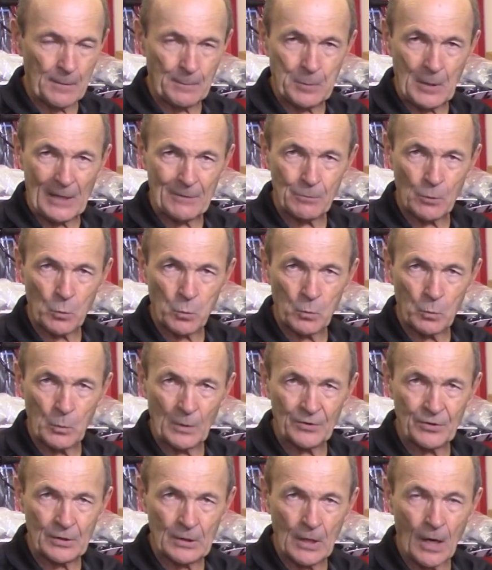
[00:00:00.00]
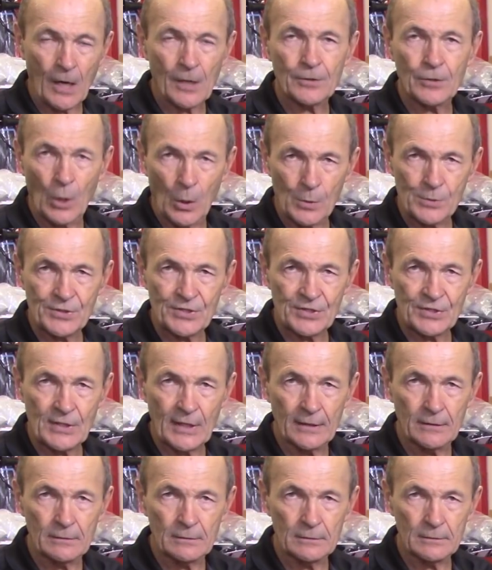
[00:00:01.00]
played with garden hoses,
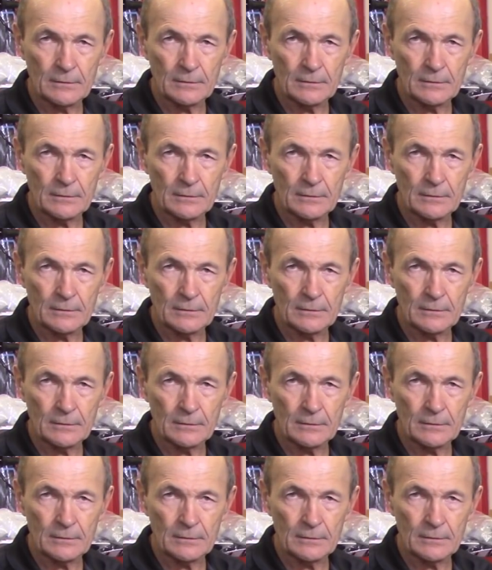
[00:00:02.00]
and